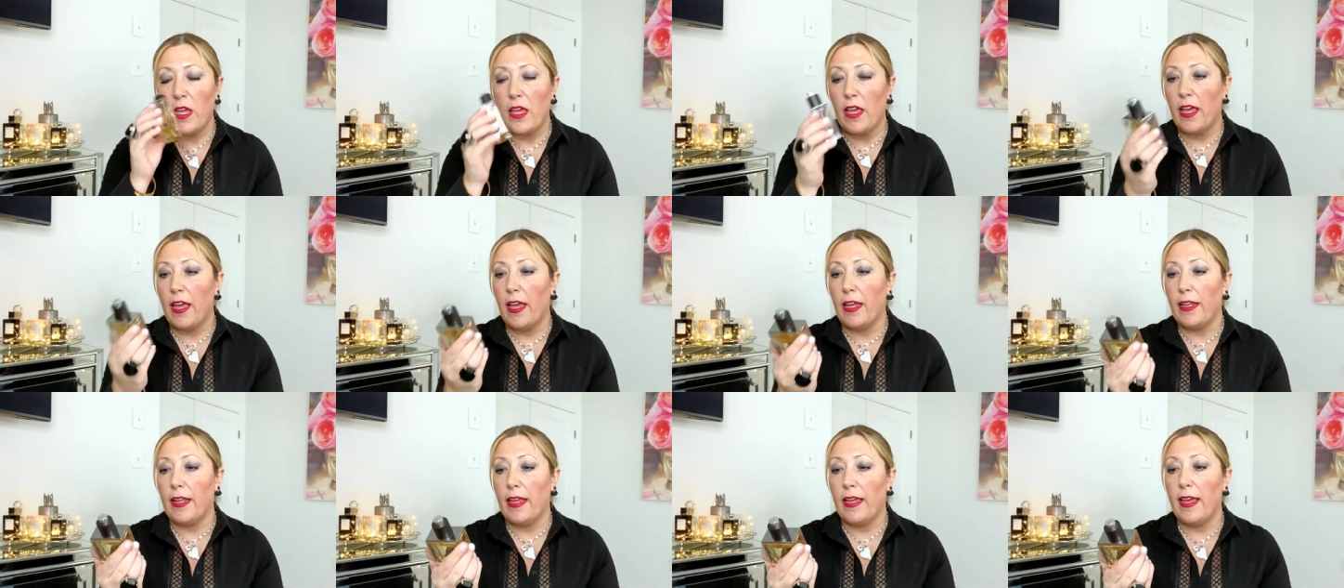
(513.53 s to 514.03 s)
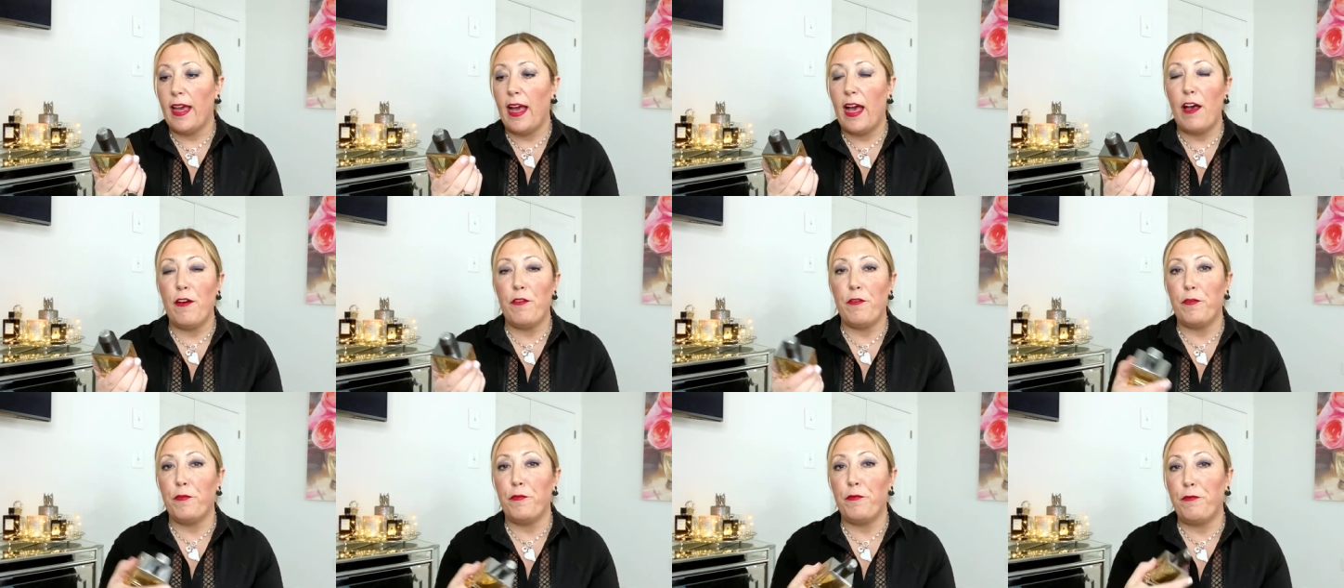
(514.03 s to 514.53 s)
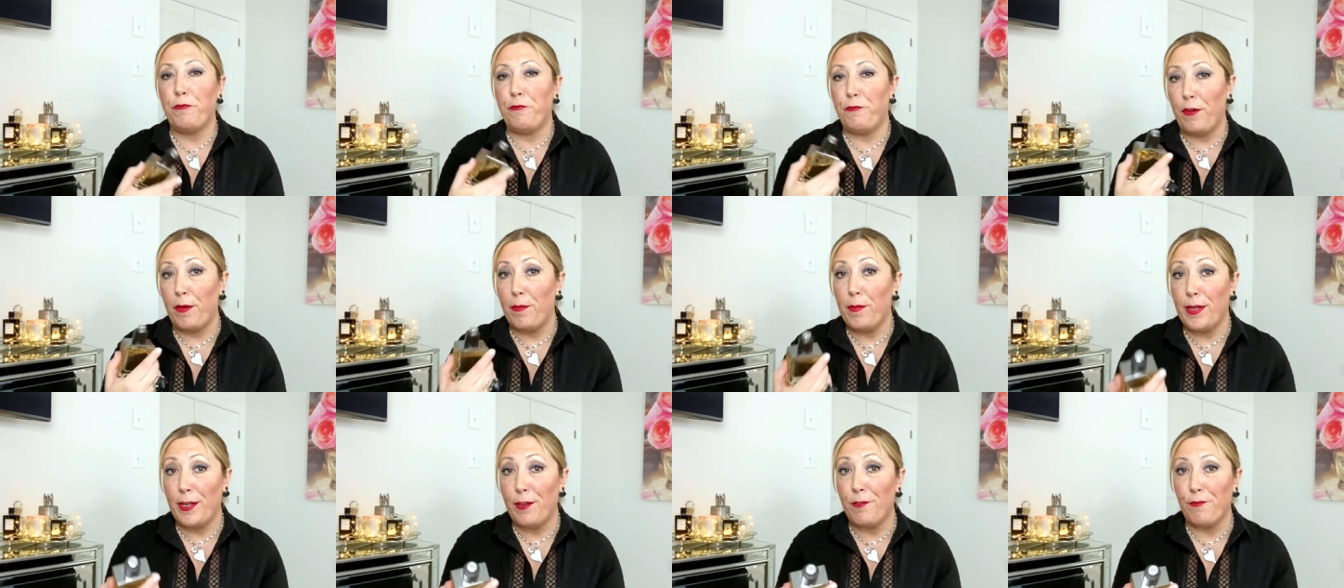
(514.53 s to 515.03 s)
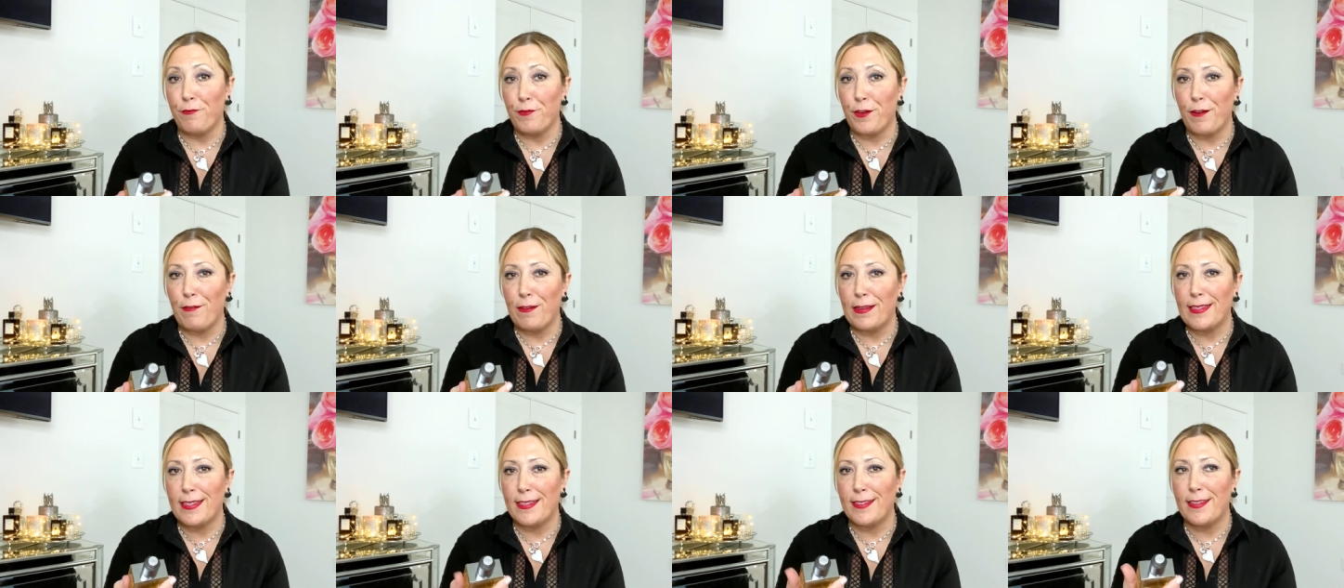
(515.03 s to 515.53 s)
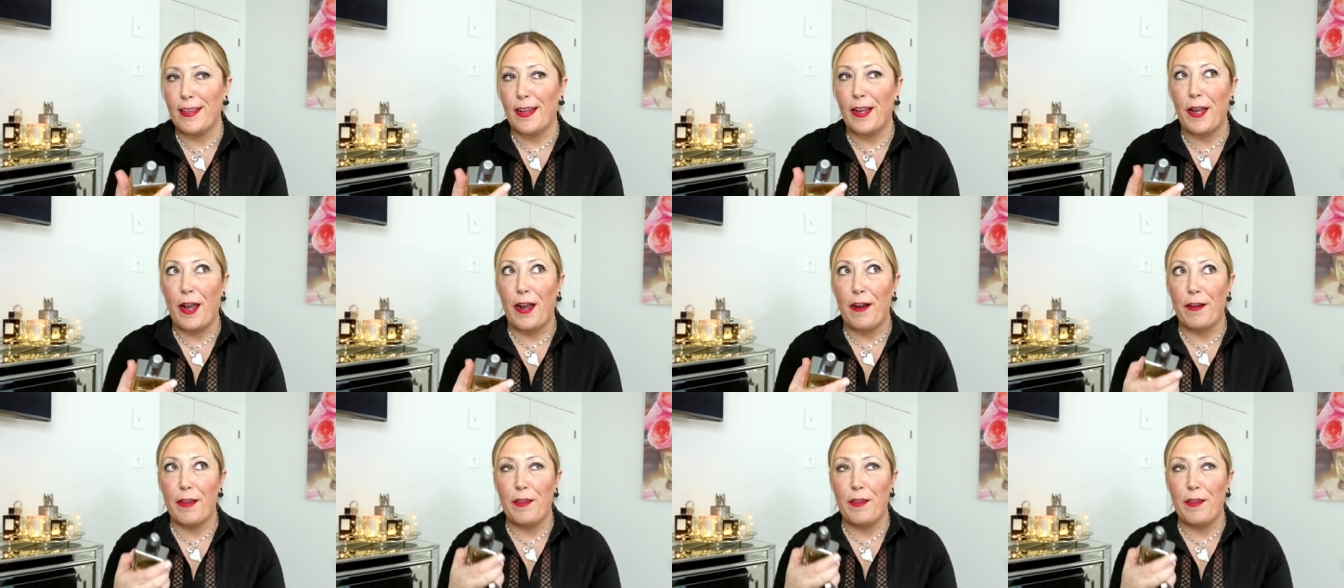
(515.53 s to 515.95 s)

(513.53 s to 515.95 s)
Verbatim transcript: and i have feminine fragrances that are